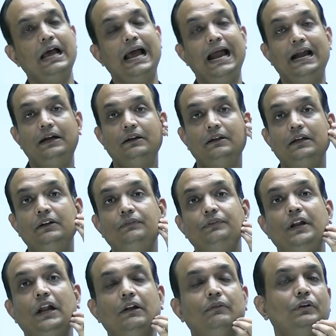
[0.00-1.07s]
and
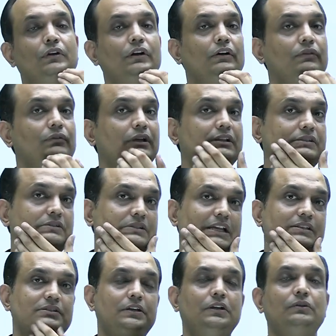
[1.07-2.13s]
inferior alveolar nerve is
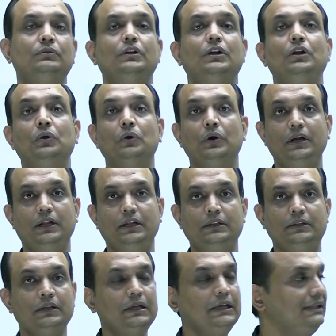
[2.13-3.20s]
sensory to the lower teeth.